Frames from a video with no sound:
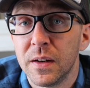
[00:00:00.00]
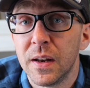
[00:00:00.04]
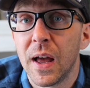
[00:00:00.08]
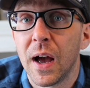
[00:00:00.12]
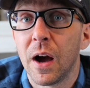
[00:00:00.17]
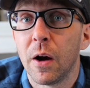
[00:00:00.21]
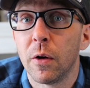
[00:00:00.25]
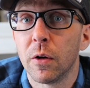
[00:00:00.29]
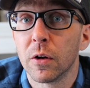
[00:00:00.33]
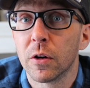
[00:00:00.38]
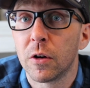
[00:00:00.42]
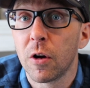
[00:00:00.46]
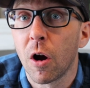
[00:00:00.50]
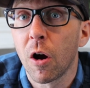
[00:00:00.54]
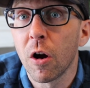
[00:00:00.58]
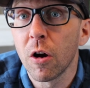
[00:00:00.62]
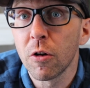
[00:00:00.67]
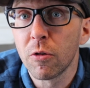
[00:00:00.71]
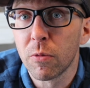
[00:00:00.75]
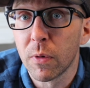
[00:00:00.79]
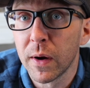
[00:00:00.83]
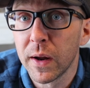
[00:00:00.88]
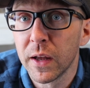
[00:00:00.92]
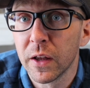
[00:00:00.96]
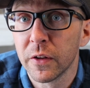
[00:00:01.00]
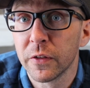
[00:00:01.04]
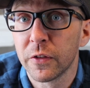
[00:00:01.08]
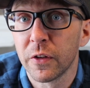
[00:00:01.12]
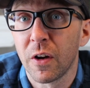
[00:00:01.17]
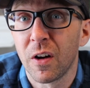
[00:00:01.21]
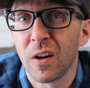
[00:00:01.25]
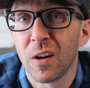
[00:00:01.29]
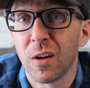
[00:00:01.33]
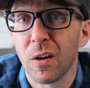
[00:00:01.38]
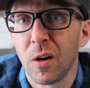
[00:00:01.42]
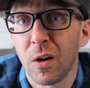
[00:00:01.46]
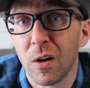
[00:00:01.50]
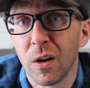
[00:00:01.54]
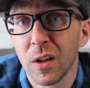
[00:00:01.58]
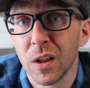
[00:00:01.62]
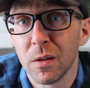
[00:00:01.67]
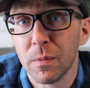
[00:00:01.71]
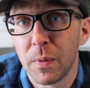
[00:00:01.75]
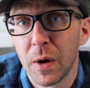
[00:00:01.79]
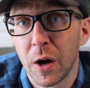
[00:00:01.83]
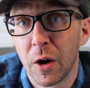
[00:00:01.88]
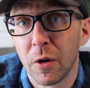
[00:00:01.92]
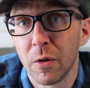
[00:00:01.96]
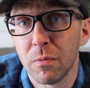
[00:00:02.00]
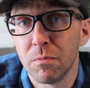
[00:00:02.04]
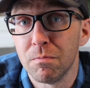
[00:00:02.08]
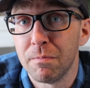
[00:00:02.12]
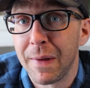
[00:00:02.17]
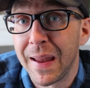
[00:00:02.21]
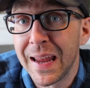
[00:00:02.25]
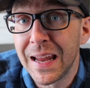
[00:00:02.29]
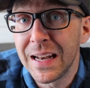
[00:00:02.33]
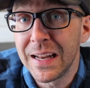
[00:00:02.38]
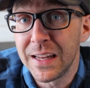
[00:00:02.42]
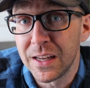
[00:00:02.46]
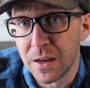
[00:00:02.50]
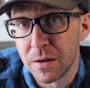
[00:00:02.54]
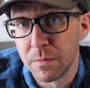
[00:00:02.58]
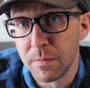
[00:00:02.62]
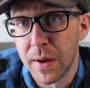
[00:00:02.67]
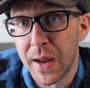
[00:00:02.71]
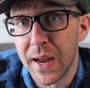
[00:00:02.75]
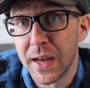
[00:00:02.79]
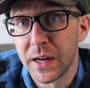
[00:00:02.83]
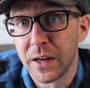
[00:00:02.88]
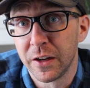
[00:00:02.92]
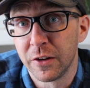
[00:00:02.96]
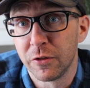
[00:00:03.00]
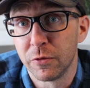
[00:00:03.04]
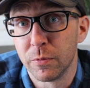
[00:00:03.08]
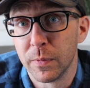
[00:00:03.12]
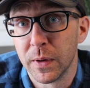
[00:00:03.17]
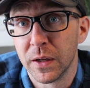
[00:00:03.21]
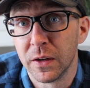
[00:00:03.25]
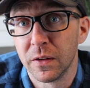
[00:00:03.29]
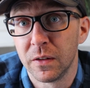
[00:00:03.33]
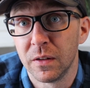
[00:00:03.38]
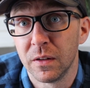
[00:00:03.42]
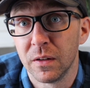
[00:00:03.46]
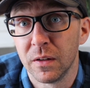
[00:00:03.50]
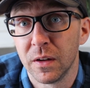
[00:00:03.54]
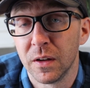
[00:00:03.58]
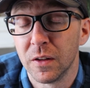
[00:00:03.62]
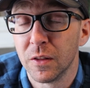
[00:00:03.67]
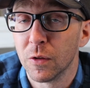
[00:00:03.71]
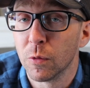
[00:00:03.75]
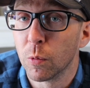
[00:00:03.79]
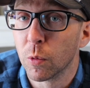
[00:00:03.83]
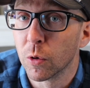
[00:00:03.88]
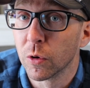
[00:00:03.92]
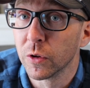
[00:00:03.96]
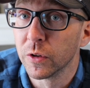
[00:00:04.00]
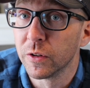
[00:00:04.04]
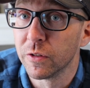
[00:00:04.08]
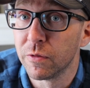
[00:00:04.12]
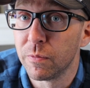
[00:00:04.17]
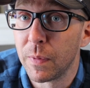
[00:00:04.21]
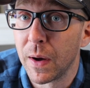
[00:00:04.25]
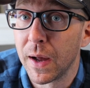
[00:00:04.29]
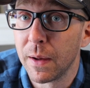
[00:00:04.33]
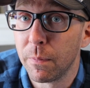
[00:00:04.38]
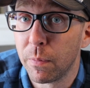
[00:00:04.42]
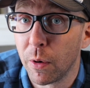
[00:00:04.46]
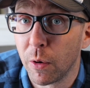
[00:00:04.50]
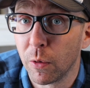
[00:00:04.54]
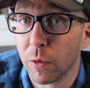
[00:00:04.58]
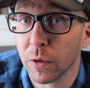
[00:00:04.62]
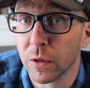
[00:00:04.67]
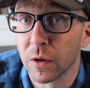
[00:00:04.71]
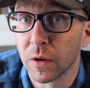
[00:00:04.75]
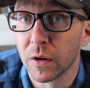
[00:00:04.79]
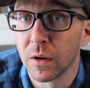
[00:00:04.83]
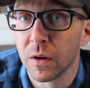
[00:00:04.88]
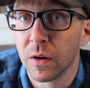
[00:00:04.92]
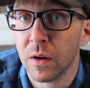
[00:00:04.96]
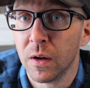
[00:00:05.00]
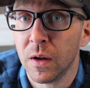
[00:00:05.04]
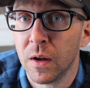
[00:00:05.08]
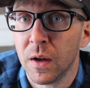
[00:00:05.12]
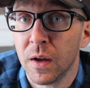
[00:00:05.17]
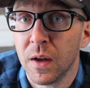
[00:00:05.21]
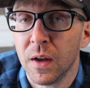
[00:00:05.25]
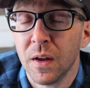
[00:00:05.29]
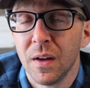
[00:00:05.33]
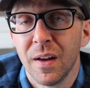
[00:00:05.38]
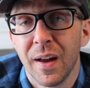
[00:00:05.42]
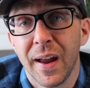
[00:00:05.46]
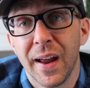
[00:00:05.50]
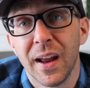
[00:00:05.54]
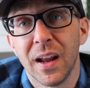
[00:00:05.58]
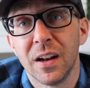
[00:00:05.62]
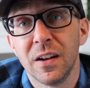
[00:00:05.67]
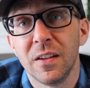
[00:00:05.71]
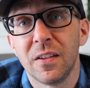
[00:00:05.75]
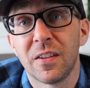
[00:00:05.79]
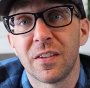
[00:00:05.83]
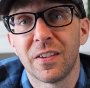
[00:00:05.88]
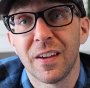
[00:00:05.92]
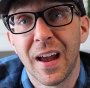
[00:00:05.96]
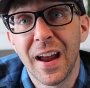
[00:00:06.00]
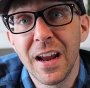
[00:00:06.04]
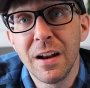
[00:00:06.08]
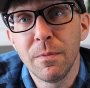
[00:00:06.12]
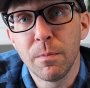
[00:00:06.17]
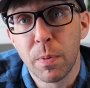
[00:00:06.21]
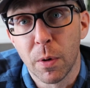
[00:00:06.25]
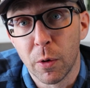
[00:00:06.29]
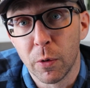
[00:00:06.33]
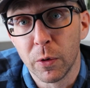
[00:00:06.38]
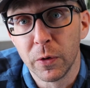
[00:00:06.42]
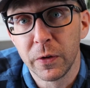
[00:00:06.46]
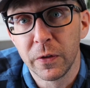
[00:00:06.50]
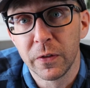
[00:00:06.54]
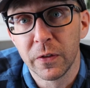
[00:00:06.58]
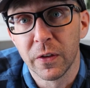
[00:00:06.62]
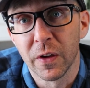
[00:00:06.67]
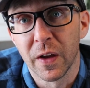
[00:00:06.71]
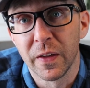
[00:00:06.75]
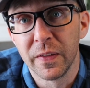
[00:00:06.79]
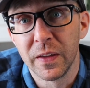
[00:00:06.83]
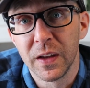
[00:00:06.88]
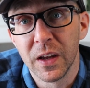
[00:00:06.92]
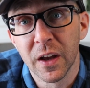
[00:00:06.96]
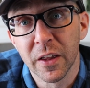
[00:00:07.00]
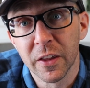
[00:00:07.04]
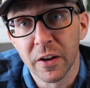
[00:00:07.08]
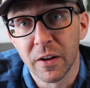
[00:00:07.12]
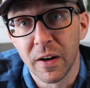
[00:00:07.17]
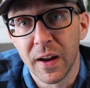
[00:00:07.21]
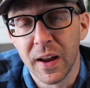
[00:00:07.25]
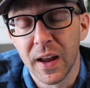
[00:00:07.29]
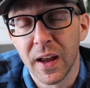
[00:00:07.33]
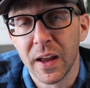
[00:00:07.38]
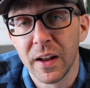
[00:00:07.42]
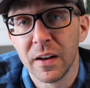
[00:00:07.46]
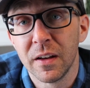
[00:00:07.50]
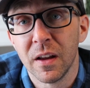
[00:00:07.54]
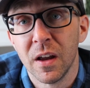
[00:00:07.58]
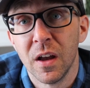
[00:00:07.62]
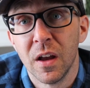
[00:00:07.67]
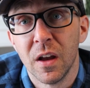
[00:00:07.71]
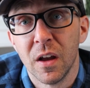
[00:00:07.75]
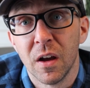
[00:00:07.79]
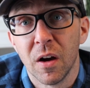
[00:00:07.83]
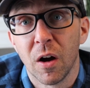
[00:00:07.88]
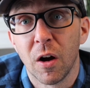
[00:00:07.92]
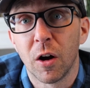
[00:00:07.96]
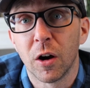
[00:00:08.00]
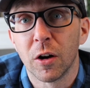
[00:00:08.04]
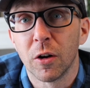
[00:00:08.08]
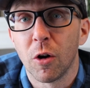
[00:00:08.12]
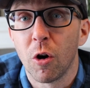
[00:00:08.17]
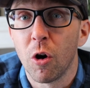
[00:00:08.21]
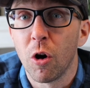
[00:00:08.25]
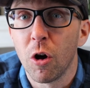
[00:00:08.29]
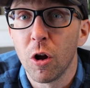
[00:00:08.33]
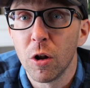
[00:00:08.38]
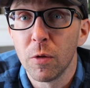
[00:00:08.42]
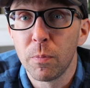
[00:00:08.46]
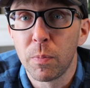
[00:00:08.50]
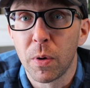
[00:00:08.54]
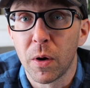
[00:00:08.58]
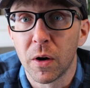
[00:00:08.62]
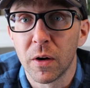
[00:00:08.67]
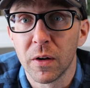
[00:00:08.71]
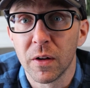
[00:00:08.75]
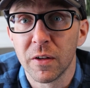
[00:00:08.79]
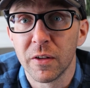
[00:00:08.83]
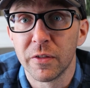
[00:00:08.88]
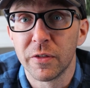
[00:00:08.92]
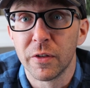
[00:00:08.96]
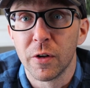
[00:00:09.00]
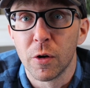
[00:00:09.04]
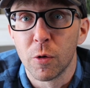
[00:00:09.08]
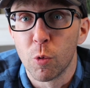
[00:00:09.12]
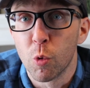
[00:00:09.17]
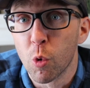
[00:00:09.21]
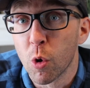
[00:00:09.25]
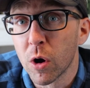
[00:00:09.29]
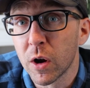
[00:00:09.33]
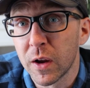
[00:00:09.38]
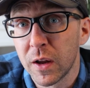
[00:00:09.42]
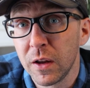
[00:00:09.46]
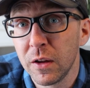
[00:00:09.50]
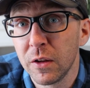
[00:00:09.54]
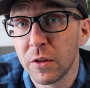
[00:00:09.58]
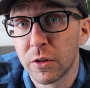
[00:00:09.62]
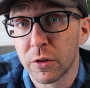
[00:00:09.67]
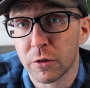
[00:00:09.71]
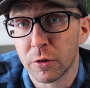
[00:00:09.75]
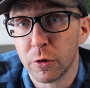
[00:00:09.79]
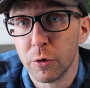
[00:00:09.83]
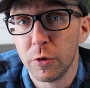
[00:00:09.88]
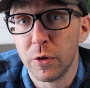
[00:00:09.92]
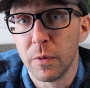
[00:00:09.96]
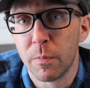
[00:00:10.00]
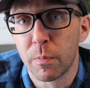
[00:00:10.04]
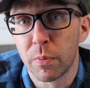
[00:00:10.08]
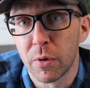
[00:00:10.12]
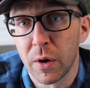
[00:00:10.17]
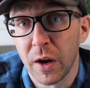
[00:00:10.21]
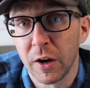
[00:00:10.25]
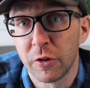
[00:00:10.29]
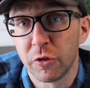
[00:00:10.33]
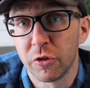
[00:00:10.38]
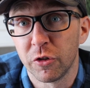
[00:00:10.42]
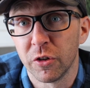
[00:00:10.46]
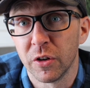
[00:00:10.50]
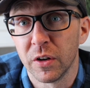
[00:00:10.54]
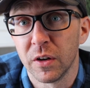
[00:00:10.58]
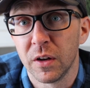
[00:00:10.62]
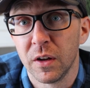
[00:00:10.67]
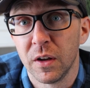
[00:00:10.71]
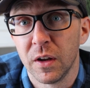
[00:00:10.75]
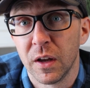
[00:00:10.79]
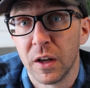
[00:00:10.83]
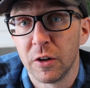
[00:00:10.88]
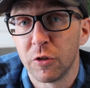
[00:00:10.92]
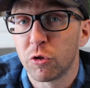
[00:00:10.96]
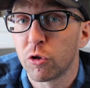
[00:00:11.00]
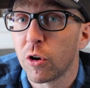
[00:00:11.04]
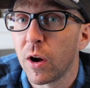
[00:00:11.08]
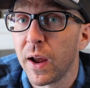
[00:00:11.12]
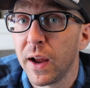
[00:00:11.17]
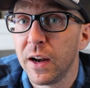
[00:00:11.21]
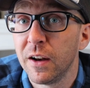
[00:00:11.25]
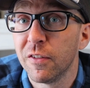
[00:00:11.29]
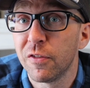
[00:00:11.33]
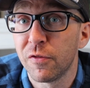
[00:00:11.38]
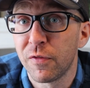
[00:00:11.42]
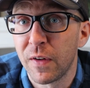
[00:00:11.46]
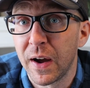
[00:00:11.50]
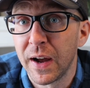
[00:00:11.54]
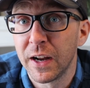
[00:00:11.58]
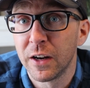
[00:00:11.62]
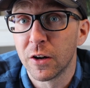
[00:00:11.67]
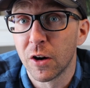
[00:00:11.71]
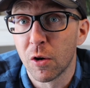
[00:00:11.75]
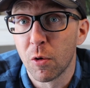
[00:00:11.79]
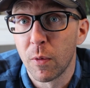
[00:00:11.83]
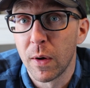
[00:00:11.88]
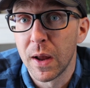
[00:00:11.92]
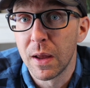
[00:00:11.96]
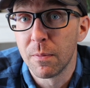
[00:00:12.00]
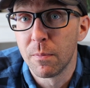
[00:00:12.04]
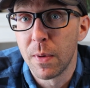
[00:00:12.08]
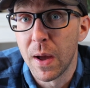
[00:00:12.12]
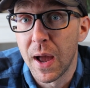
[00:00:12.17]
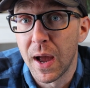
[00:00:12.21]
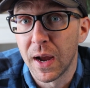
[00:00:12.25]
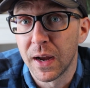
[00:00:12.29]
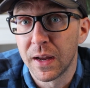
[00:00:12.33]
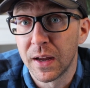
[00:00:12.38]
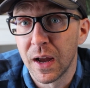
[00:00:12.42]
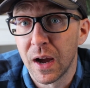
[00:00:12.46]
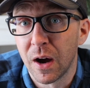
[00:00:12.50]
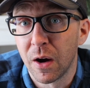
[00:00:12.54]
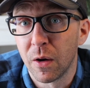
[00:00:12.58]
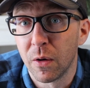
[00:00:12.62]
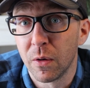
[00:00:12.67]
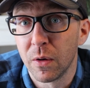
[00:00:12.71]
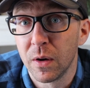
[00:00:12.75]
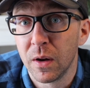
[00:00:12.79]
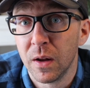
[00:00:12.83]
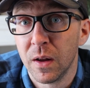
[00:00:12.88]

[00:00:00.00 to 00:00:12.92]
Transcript: Now, guardrails are all about mania management in the world of bipolar, and signposts, on the other hand, are all part of working through depression and trying to find our way back out.